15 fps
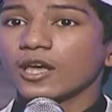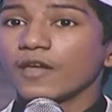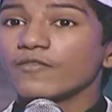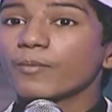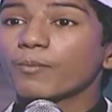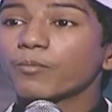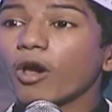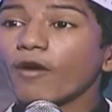
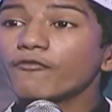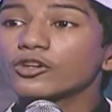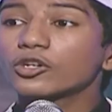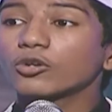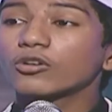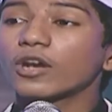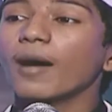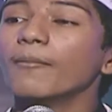The prophet to
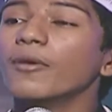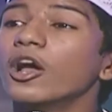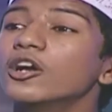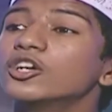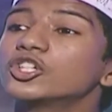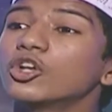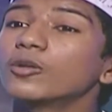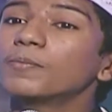come
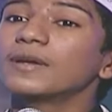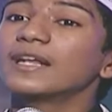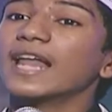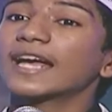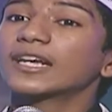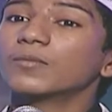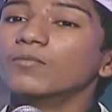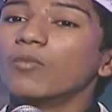should be
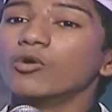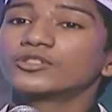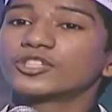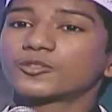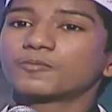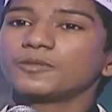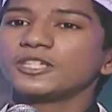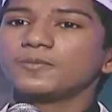like
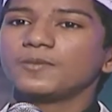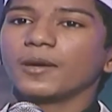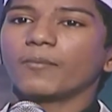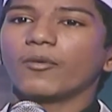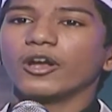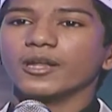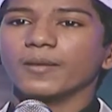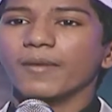Moses, peace be
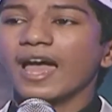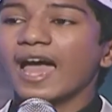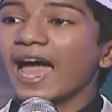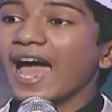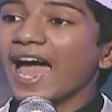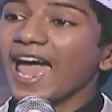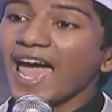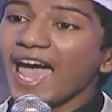upon him.
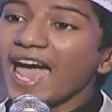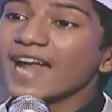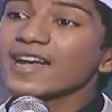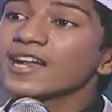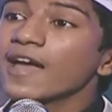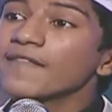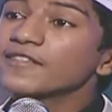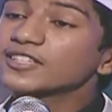And
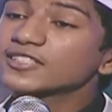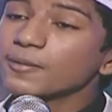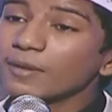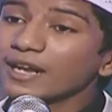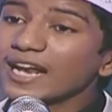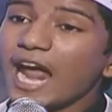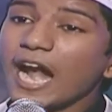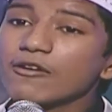the
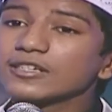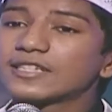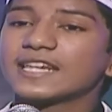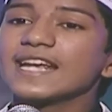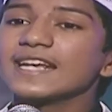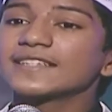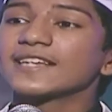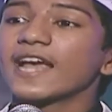
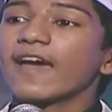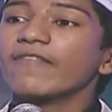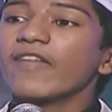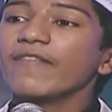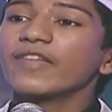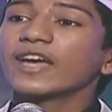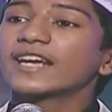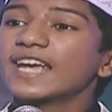similarities
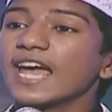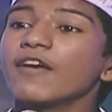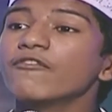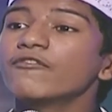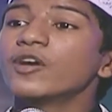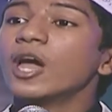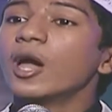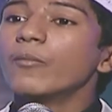that they
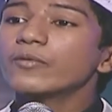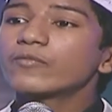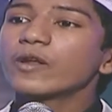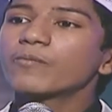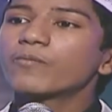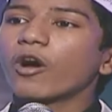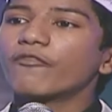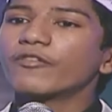give
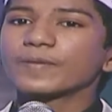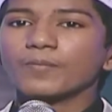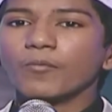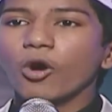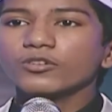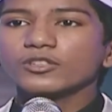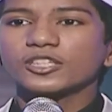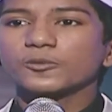between Prophet
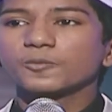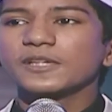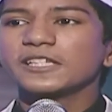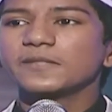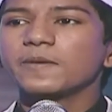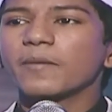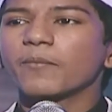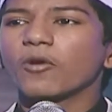Moses,
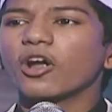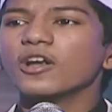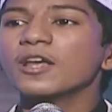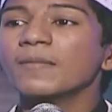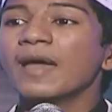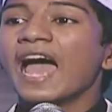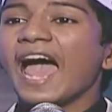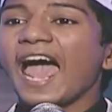peace be upon
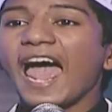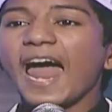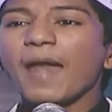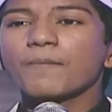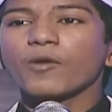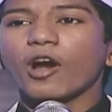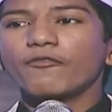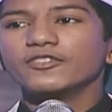him,
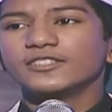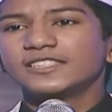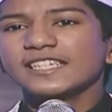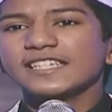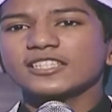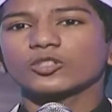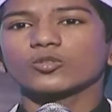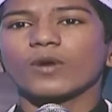and Prophet
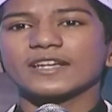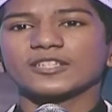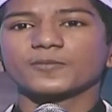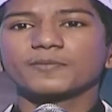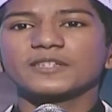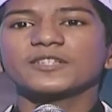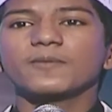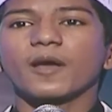Jesus Christ,
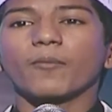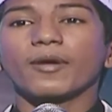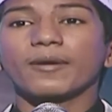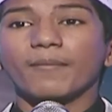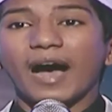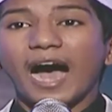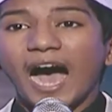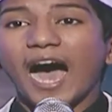peace be upon
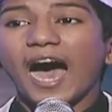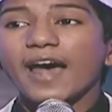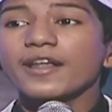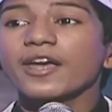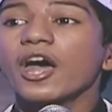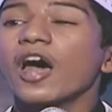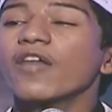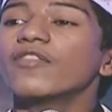him, are
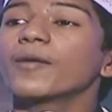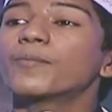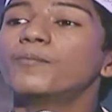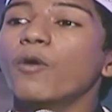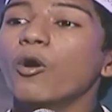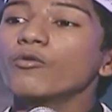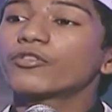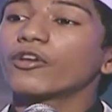that
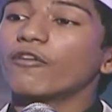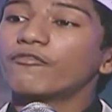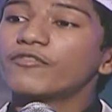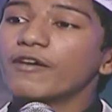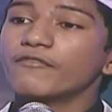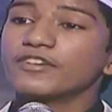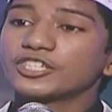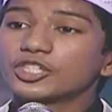both of
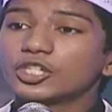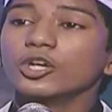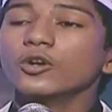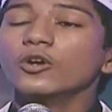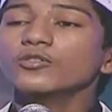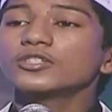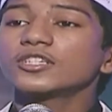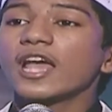them were
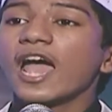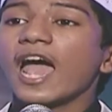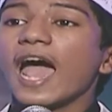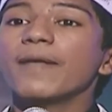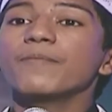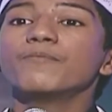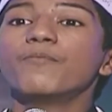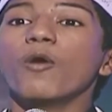Jews
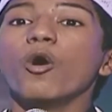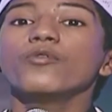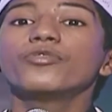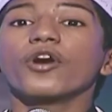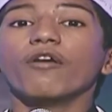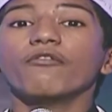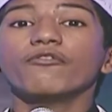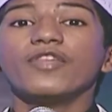and both
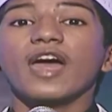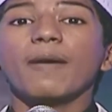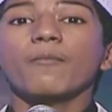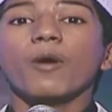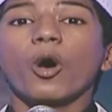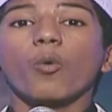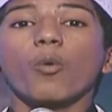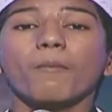of them
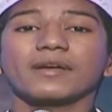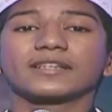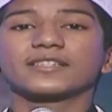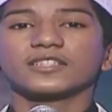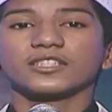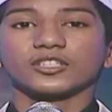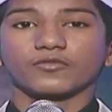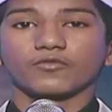were
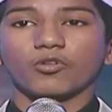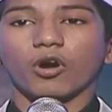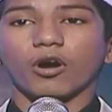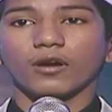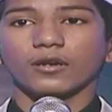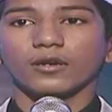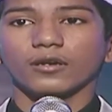messengers of God.